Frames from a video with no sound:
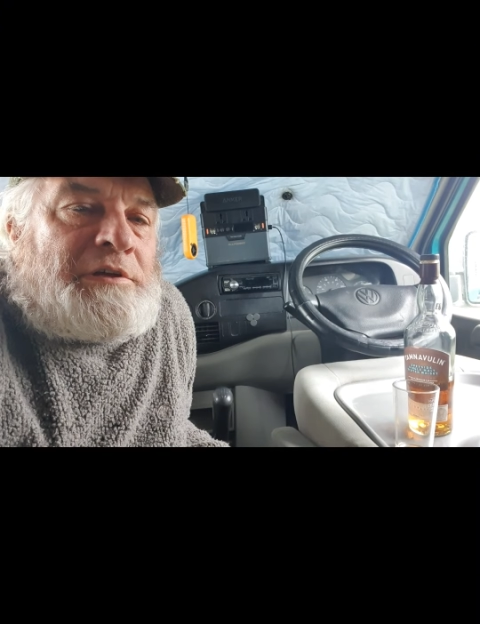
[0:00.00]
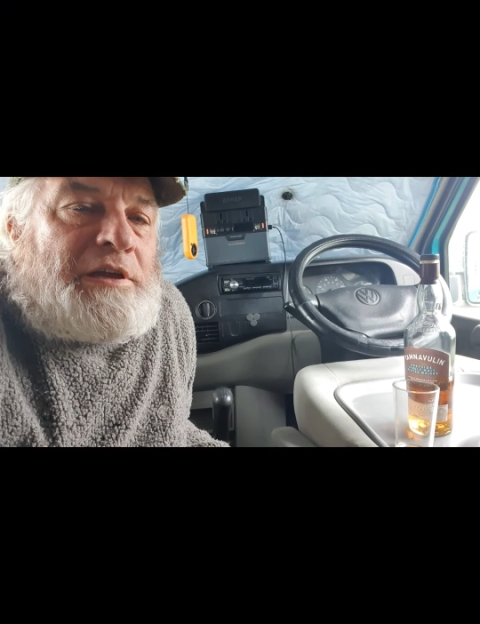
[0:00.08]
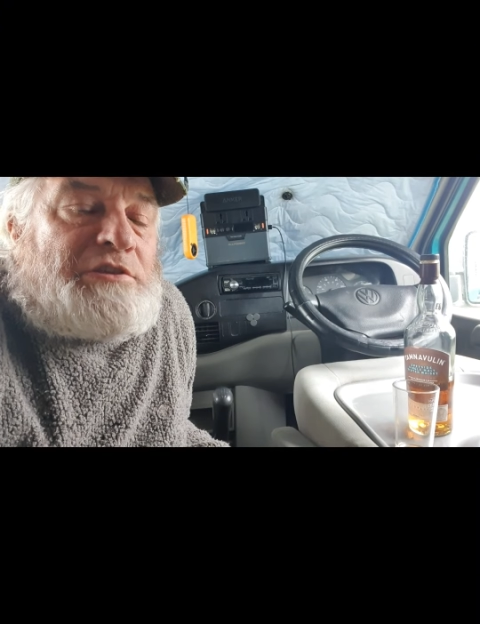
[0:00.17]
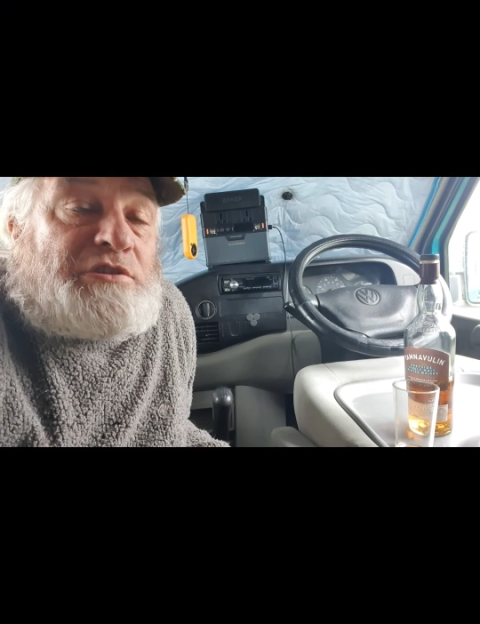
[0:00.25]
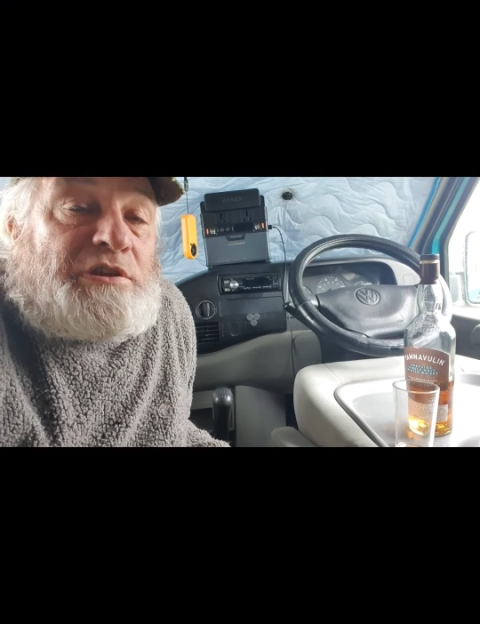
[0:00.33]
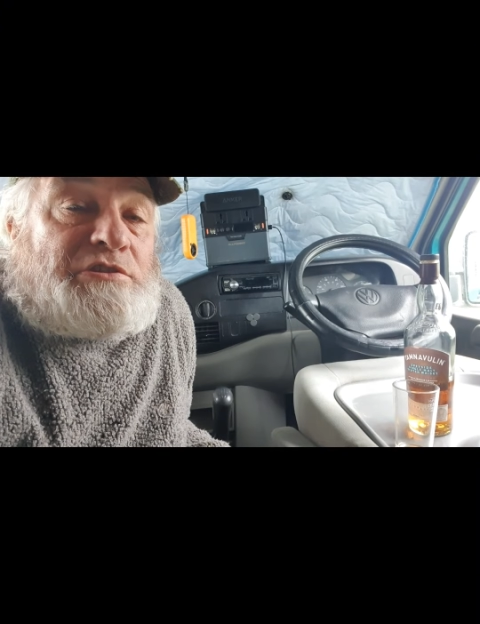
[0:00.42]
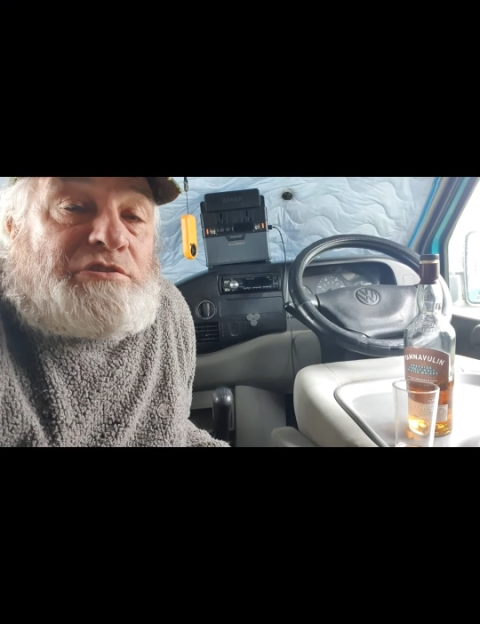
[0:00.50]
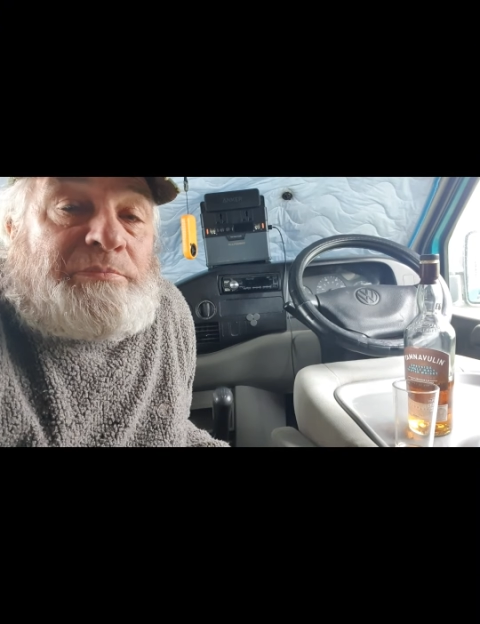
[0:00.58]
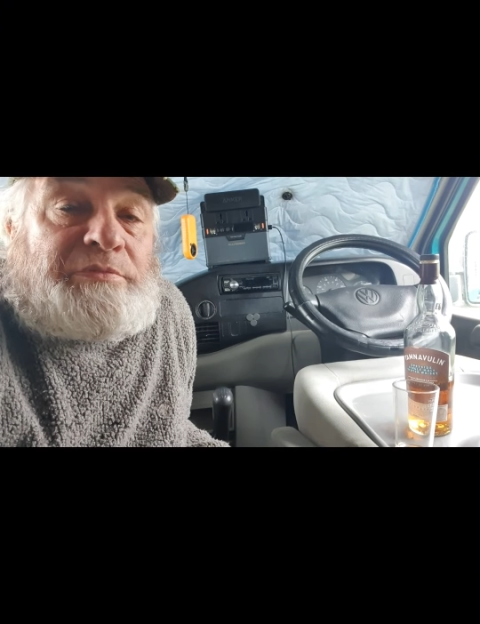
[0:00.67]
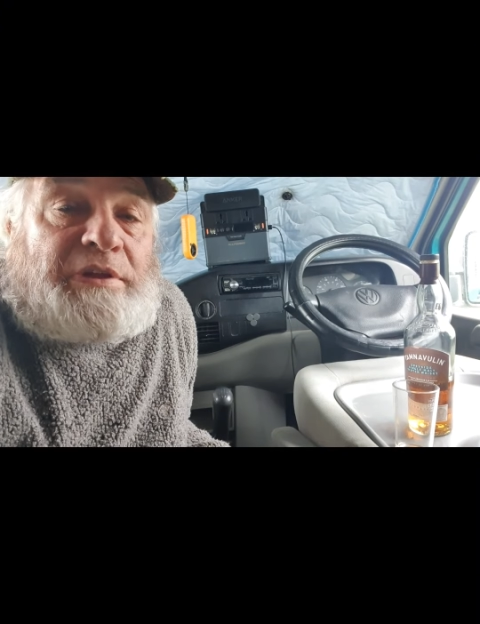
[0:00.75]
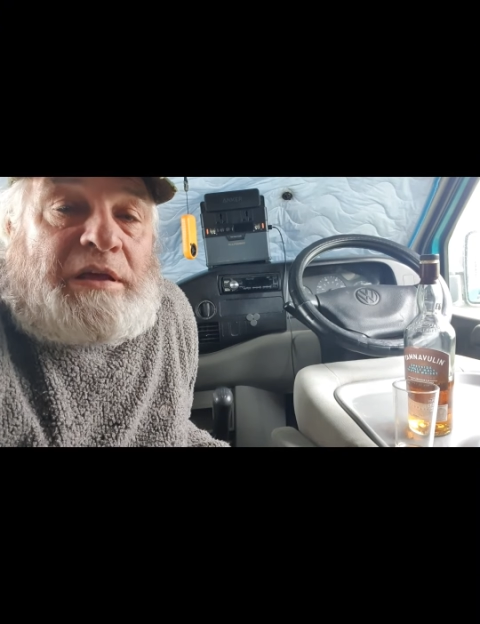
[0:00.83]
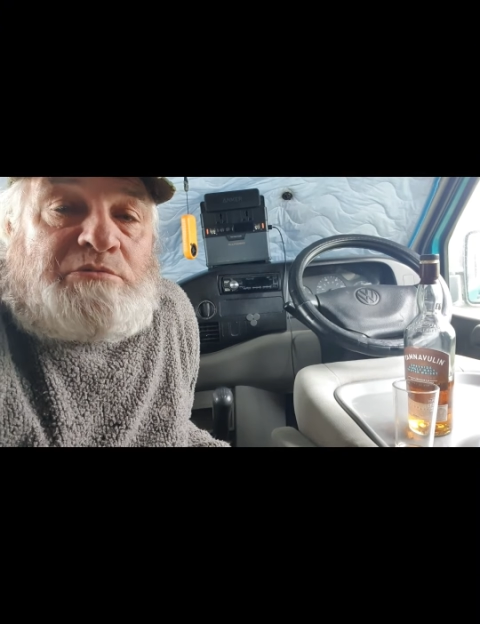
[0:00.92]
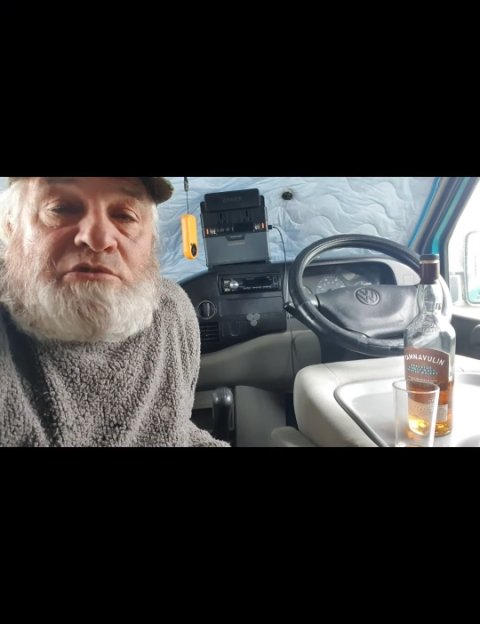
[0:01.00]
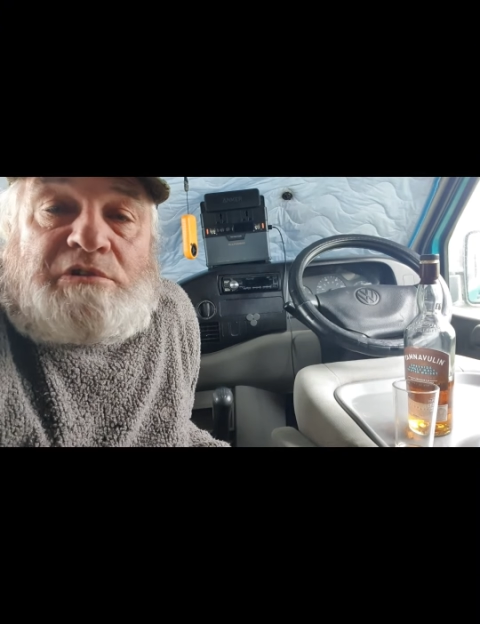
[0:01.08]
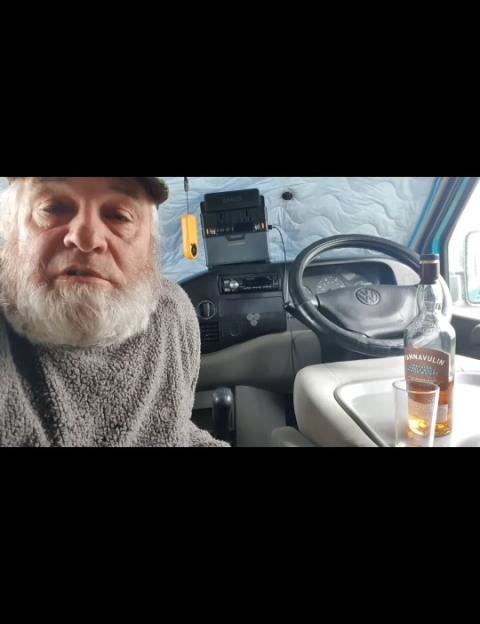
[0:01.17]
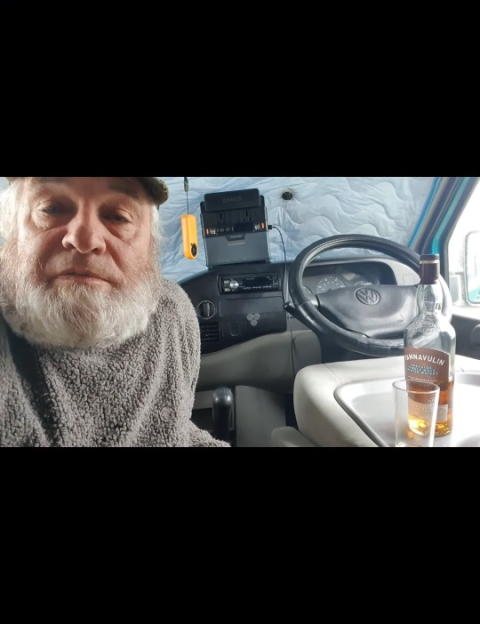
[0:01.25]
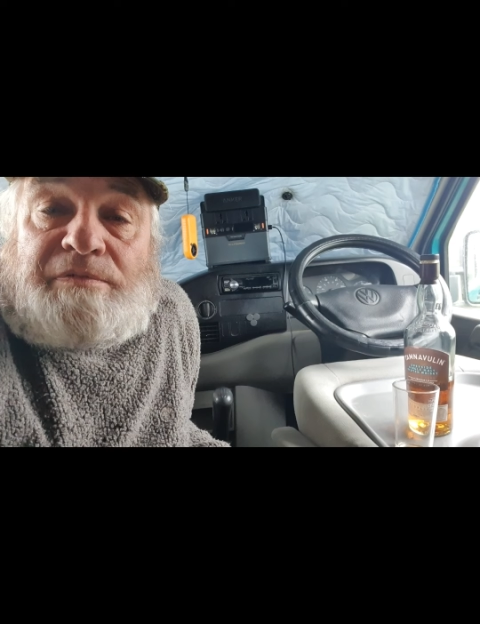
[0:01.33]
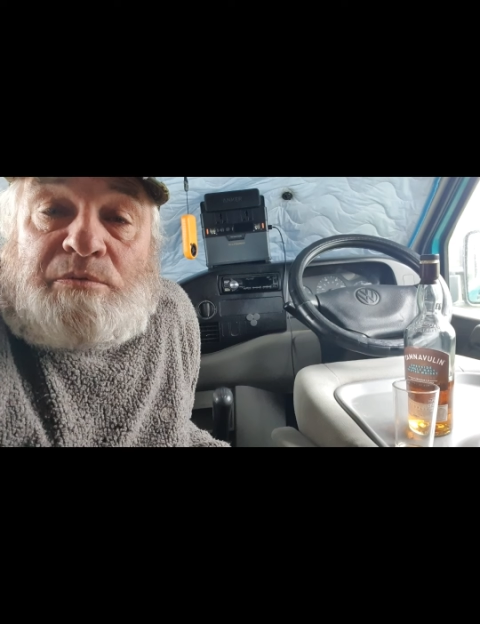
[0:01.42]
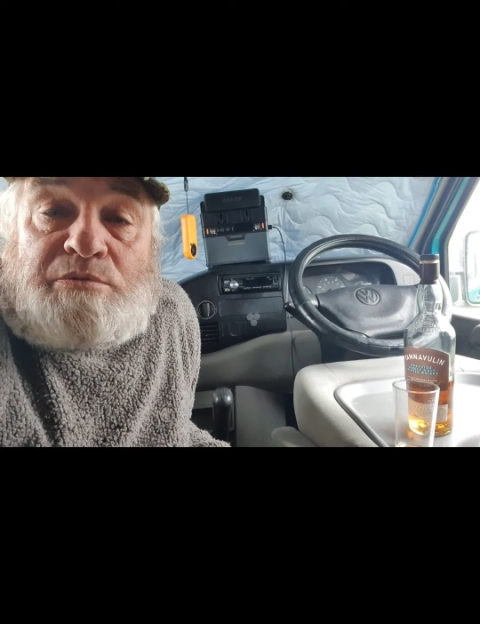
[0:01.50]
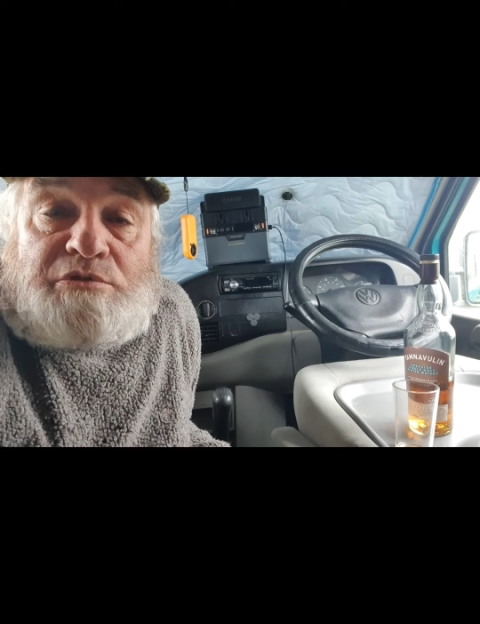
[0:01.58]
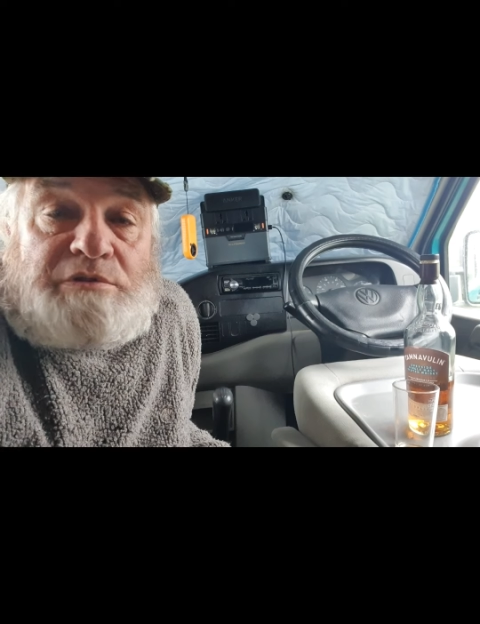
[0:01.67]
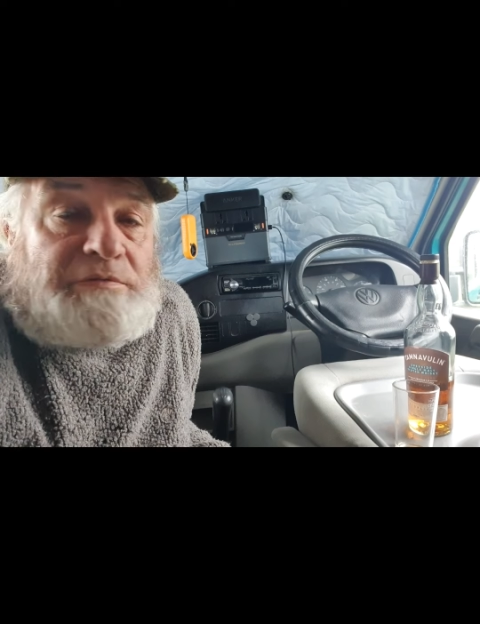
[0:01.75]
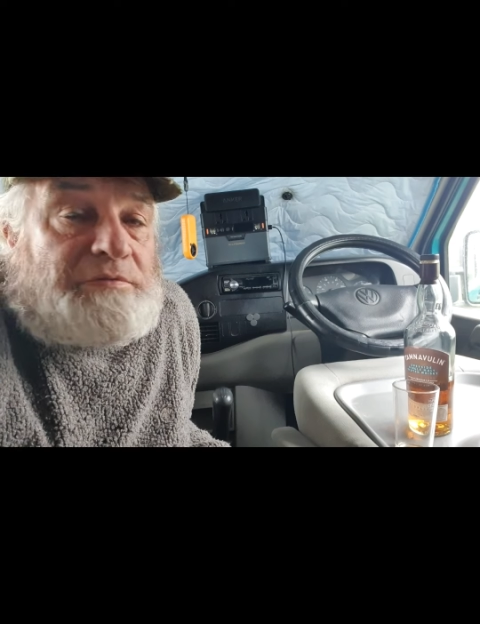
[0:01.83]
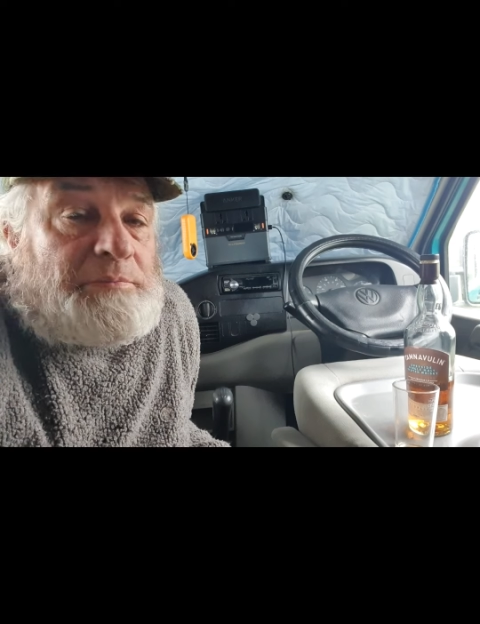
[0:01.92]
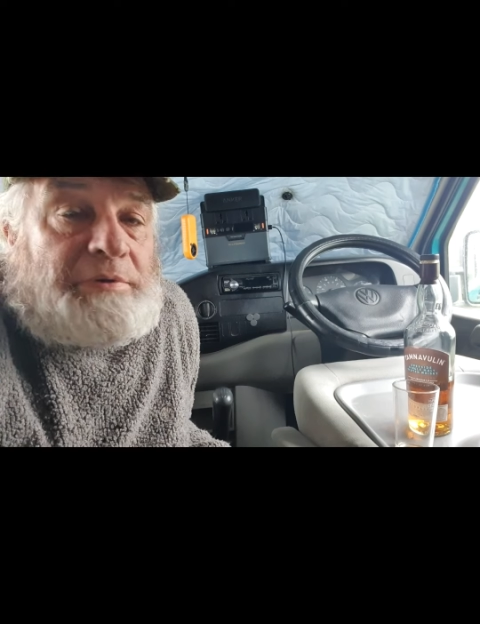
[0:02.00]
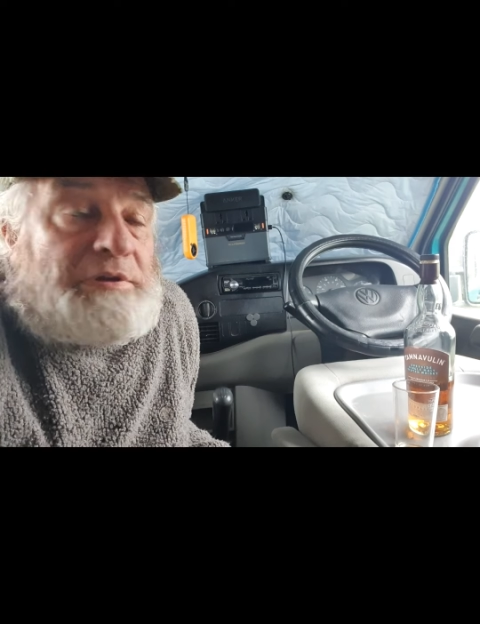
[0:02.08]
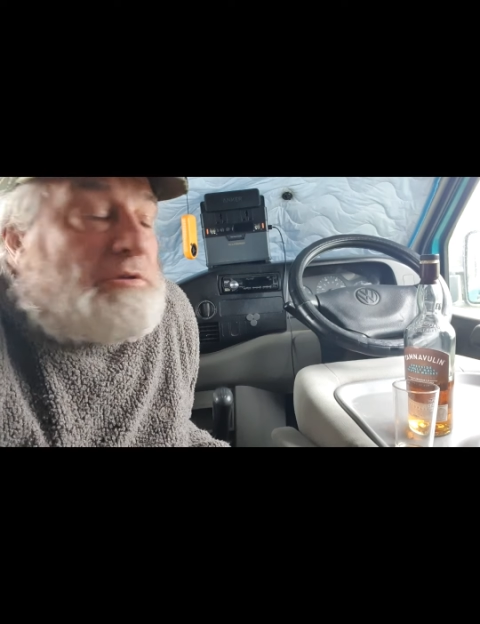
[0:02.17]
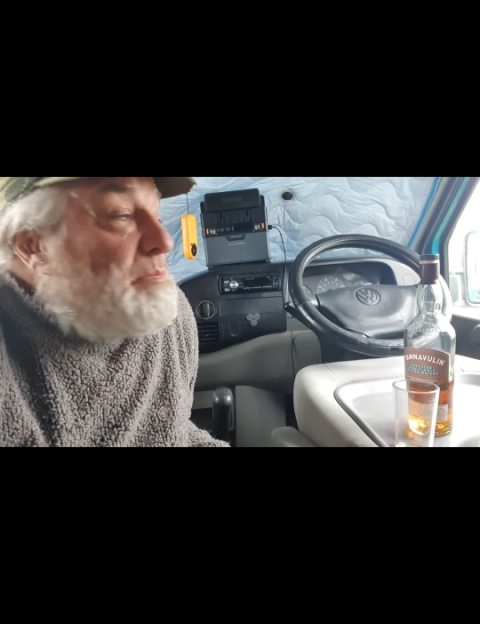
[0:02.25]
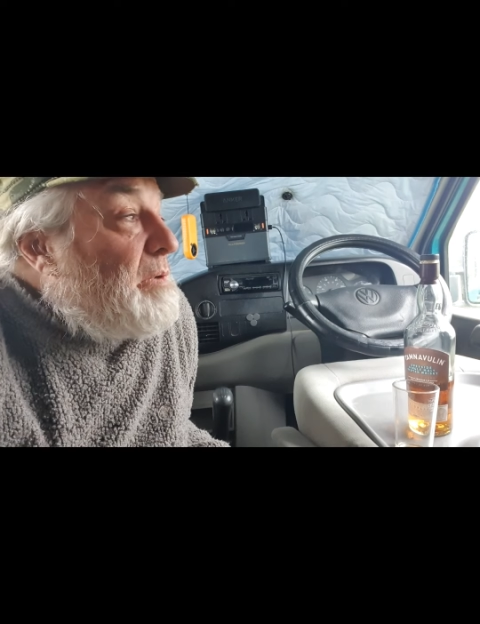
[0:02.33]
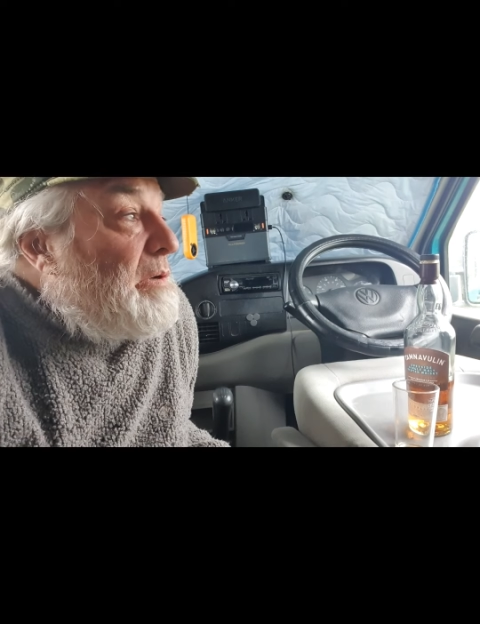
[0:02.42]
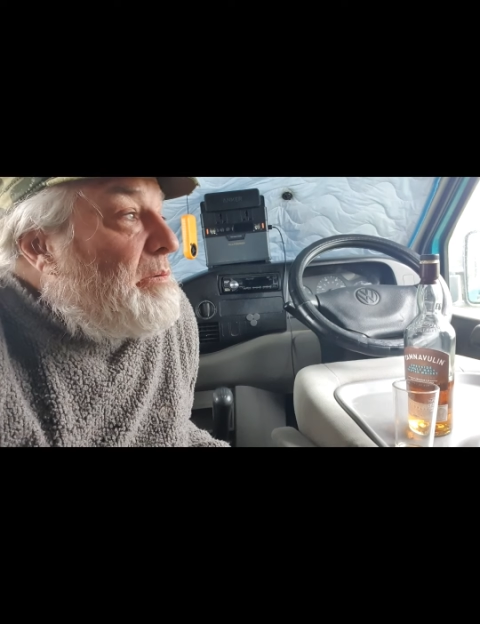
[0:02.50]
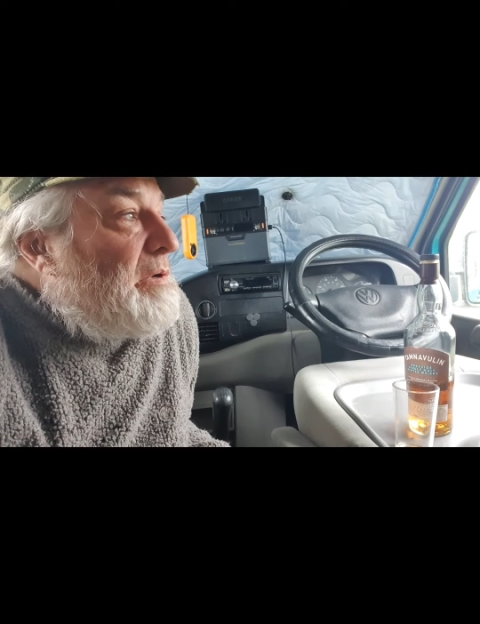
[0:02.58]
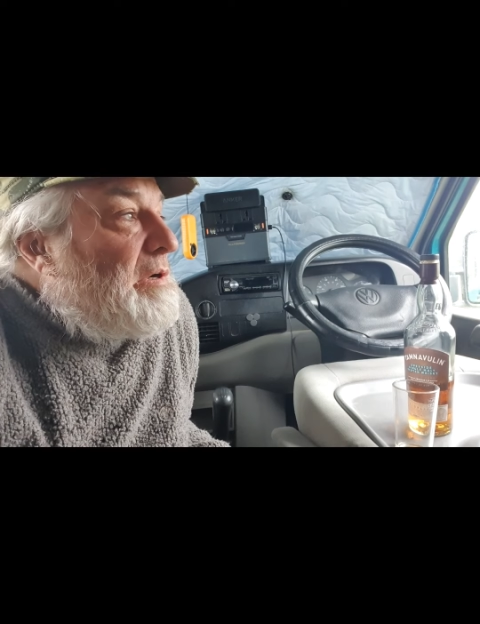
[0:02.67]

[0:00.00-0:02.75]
it's something else to look forward to for me as well.